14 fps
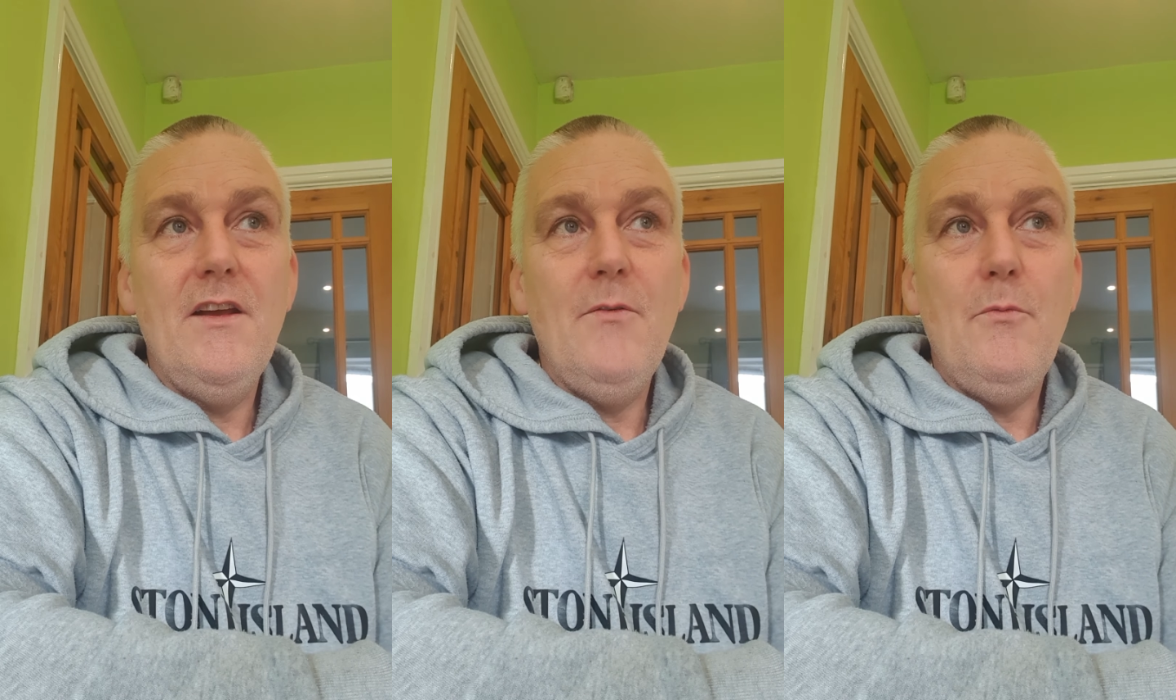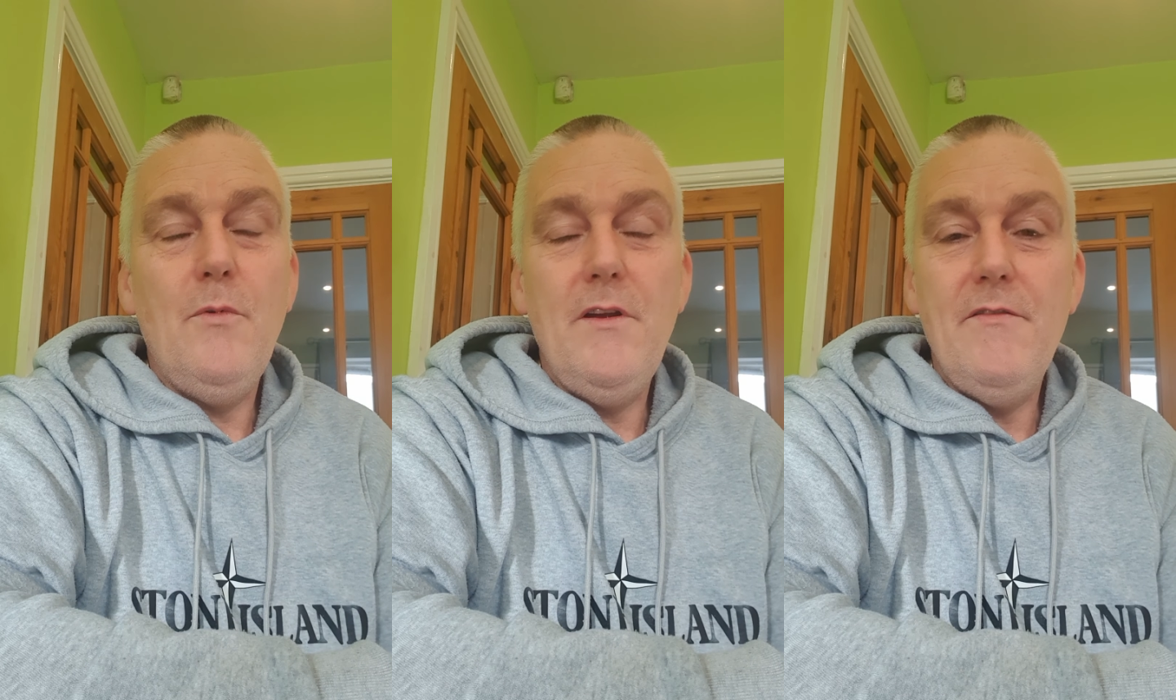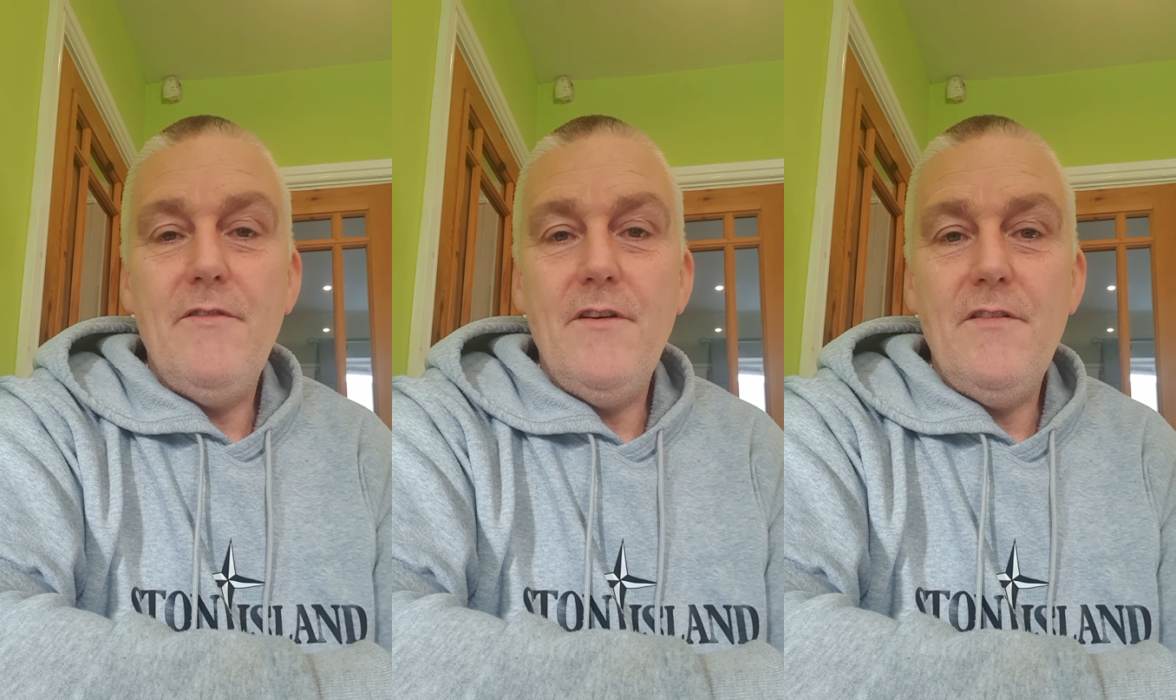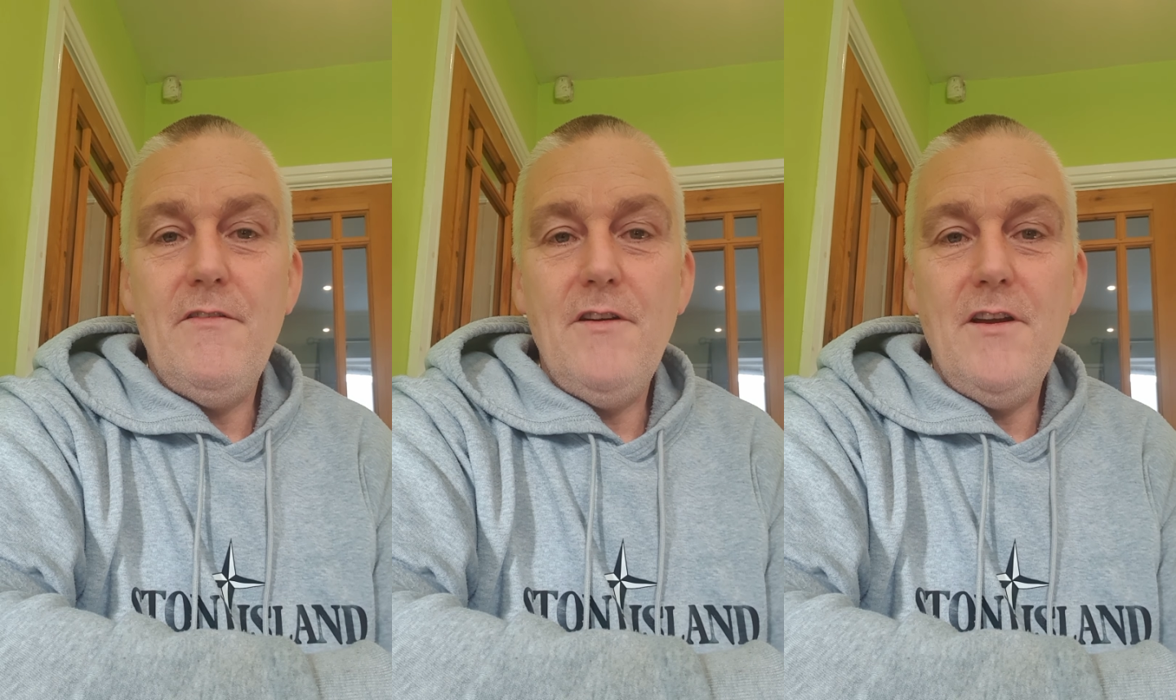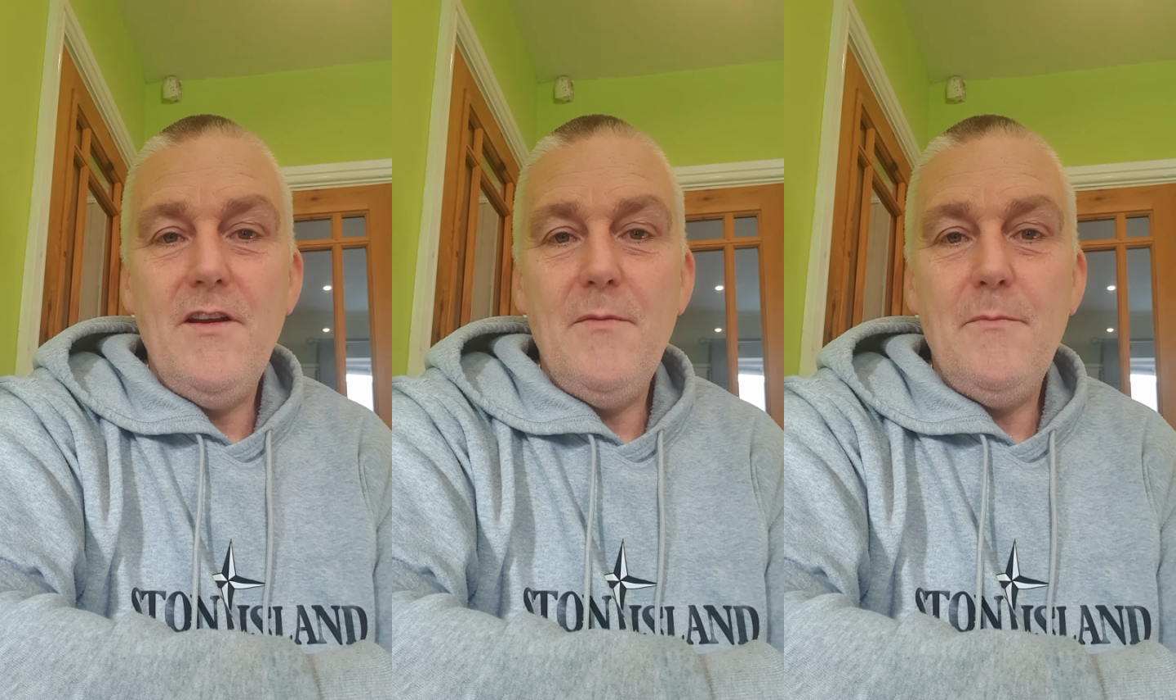with
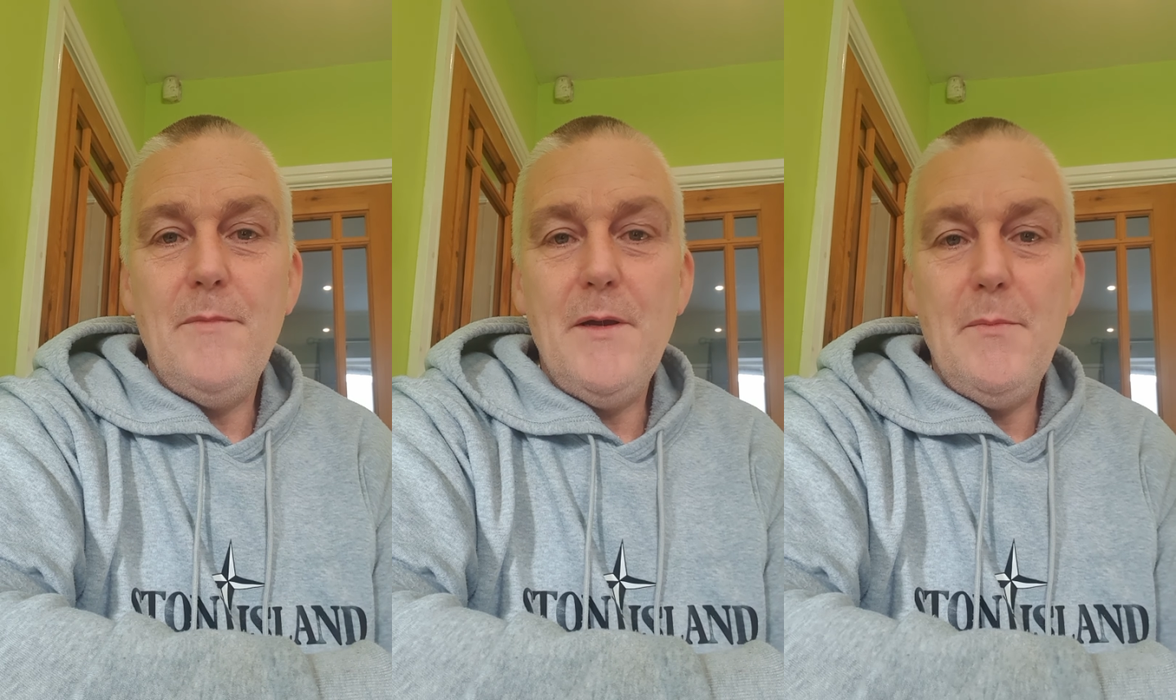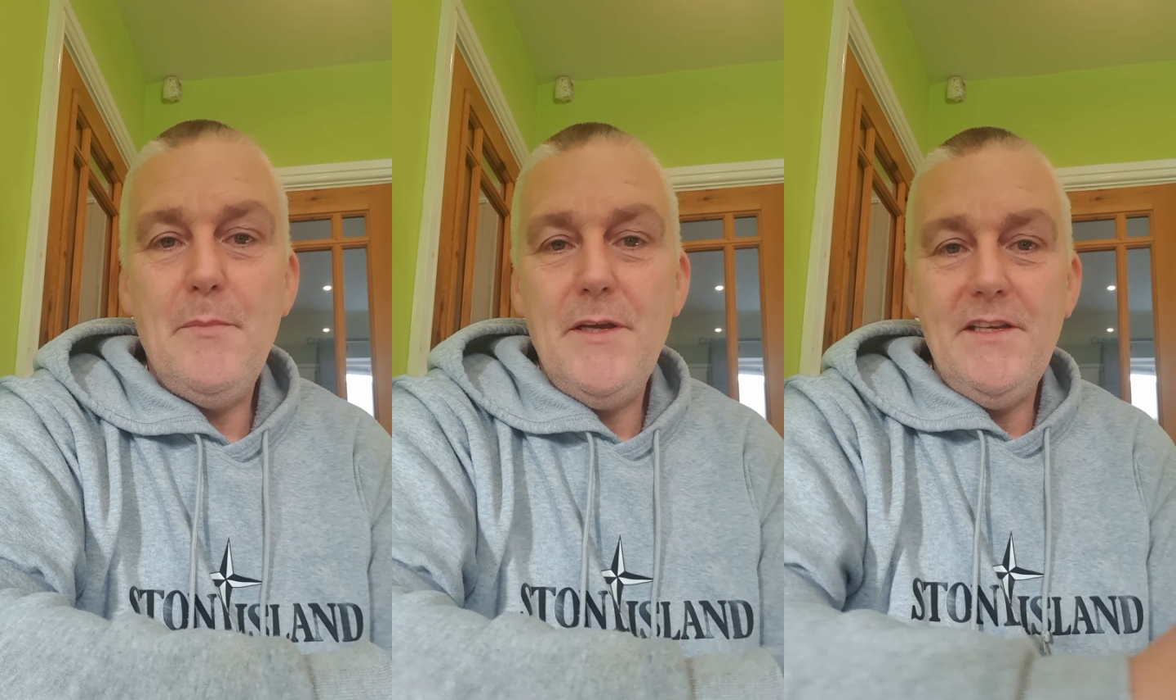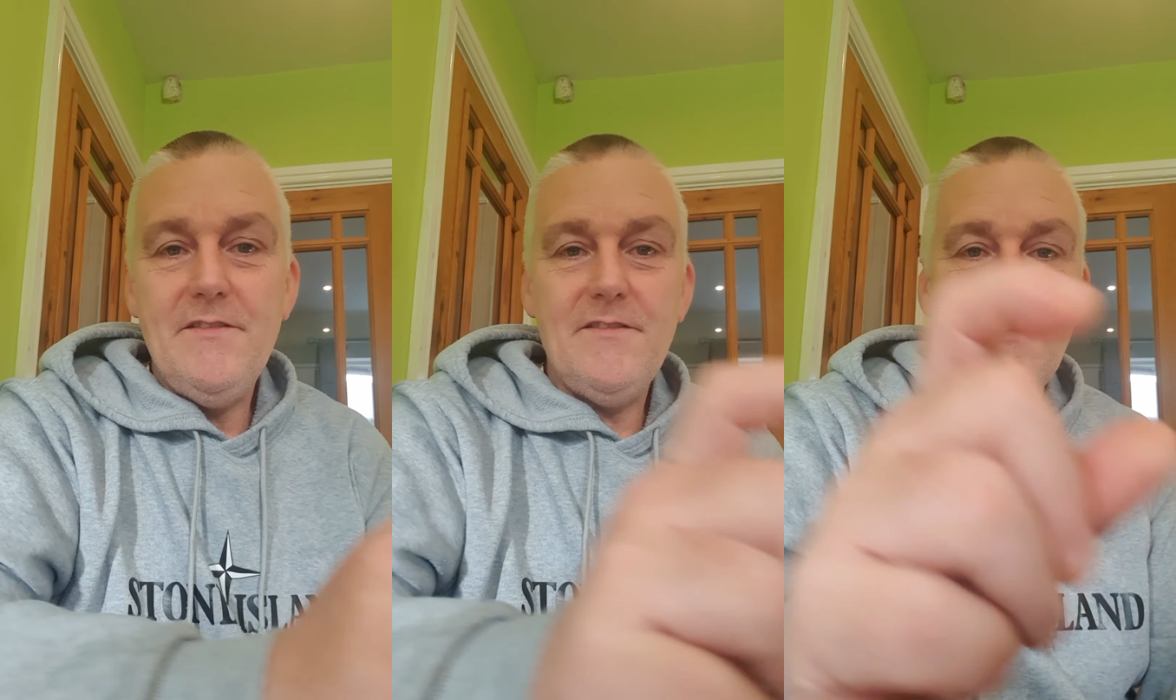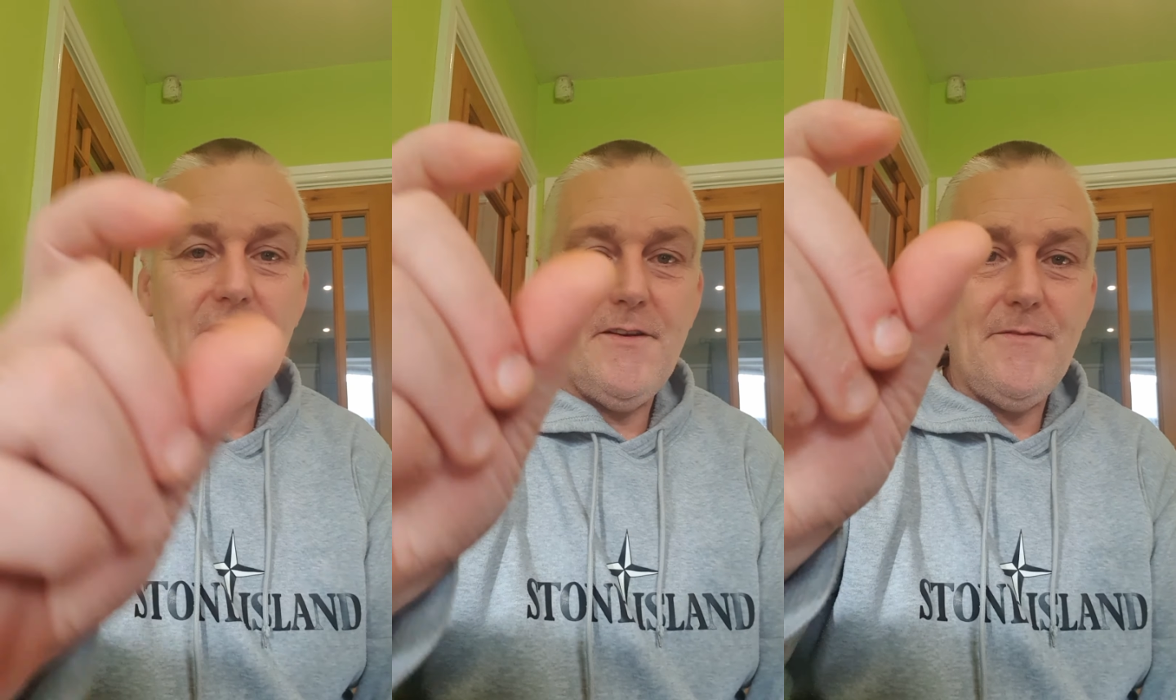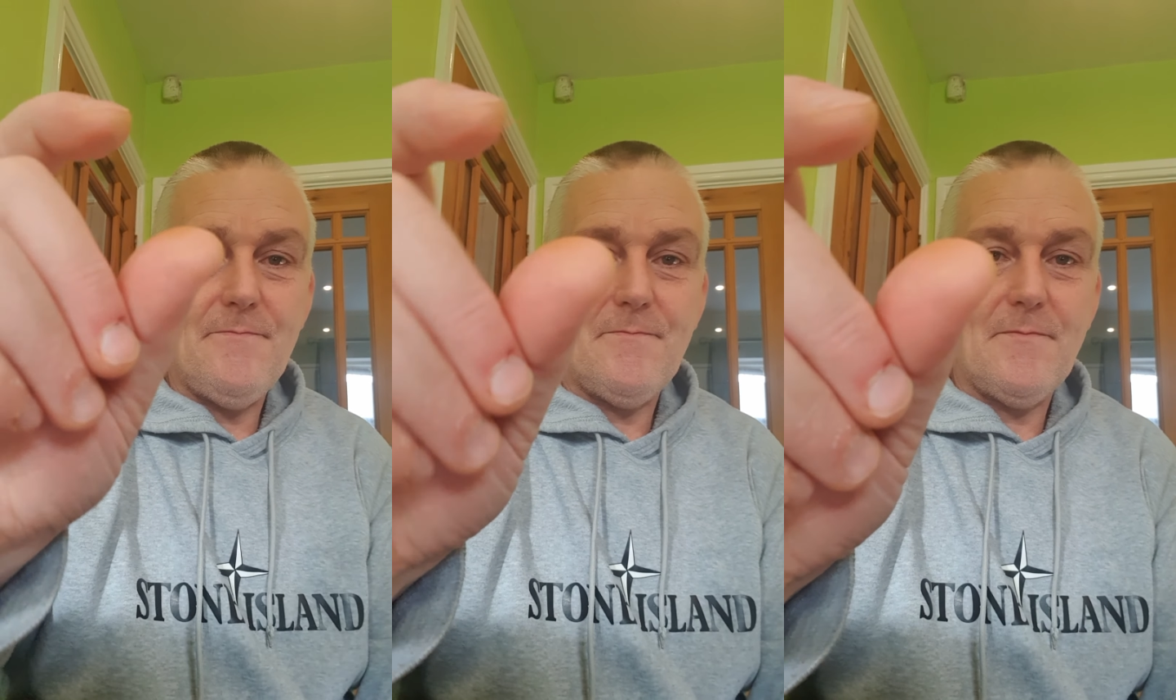a piece
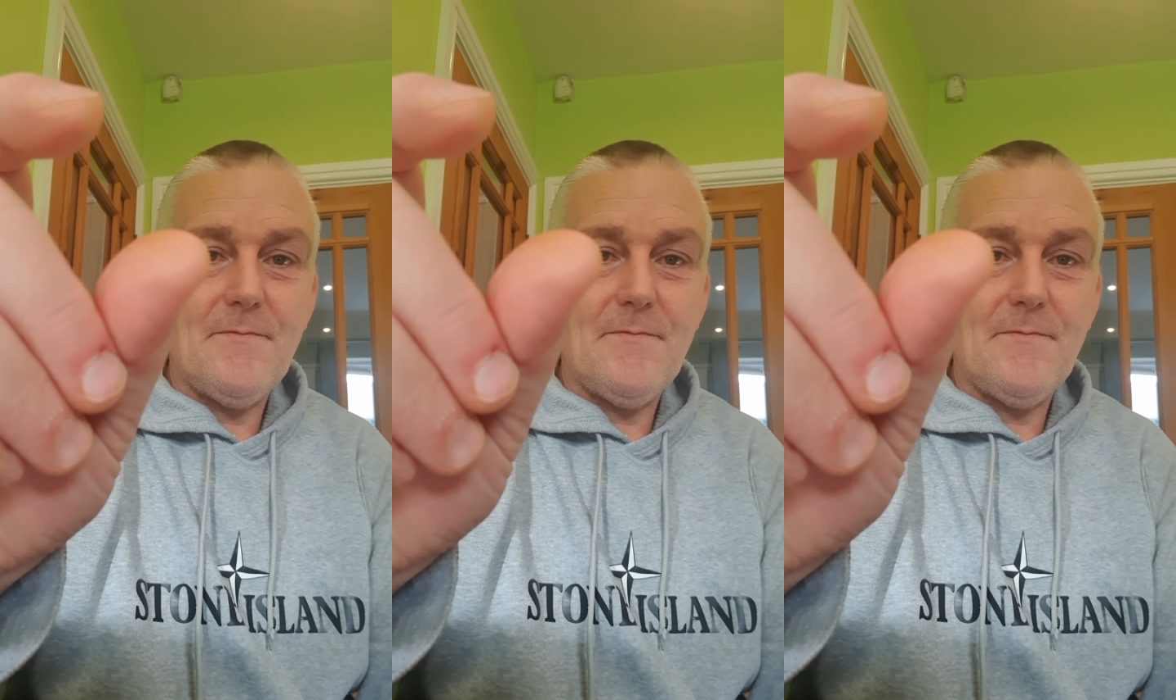of